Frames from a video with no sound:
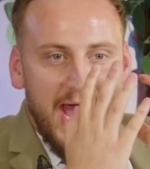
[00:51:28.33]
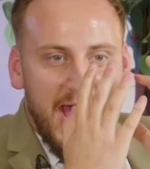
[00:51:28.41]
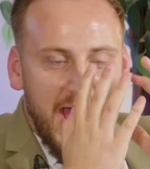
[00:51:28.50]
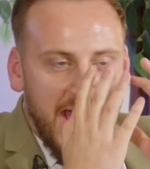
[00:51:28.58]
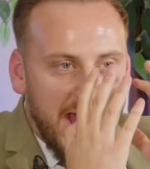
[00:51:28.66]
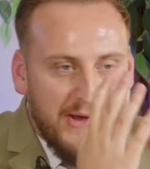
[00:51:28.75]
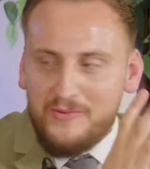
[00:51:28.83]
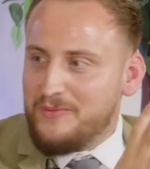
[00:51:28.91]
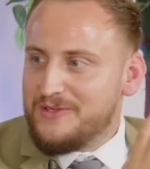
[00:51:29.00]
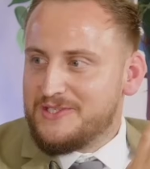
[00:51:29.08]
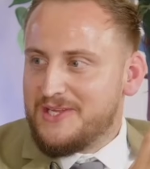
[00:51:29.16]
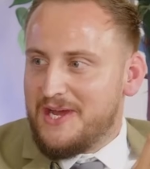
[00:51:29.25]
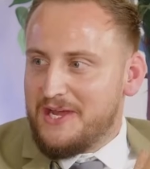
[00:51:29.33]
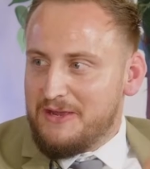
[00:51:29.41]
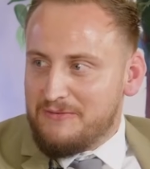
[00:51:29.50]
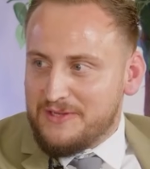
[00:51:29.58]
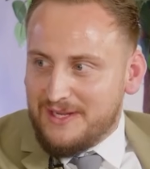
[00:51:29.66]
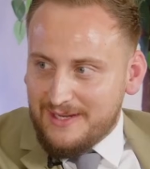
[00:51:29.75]
How was that
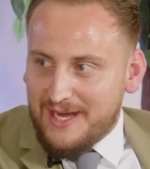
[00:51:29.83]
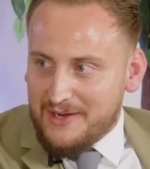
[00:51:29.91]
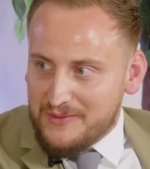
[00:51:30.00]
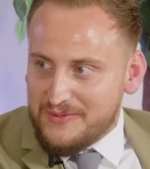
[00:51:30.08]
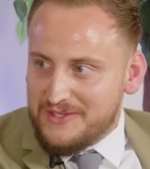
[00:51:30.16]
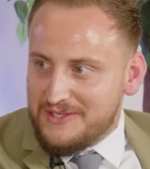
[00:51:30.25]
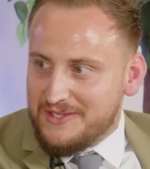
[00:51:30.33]
even allowed?